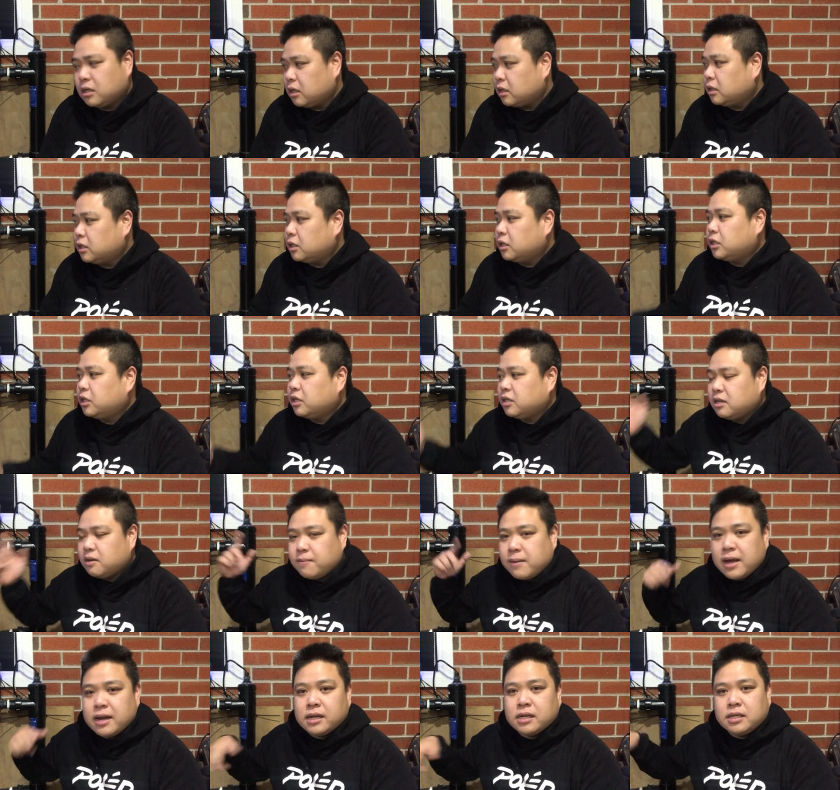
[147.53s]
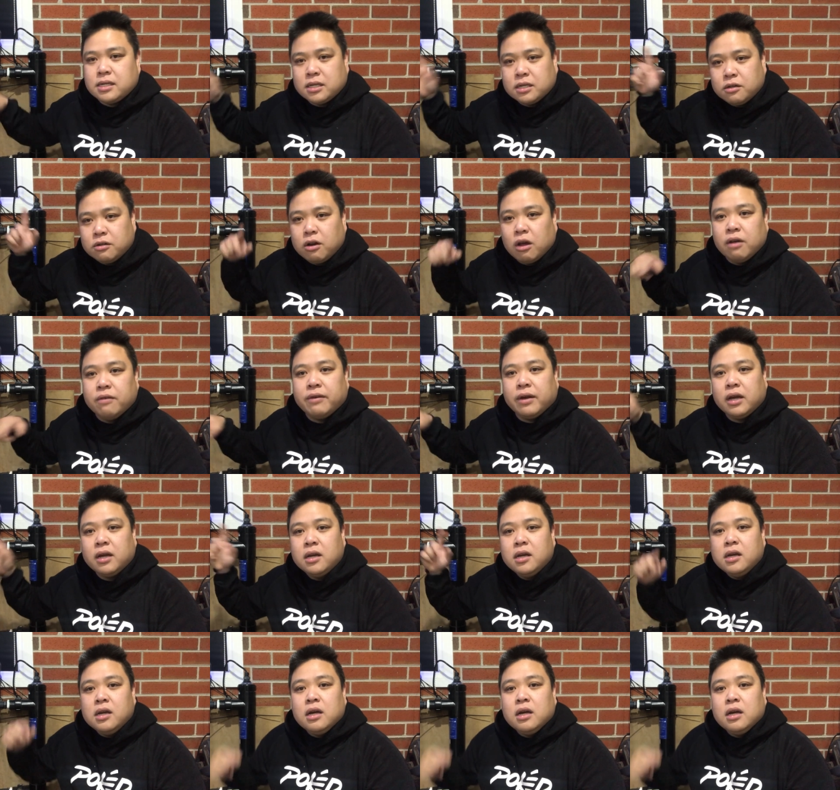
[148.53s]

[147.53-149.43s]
So it's a certain amount of turnover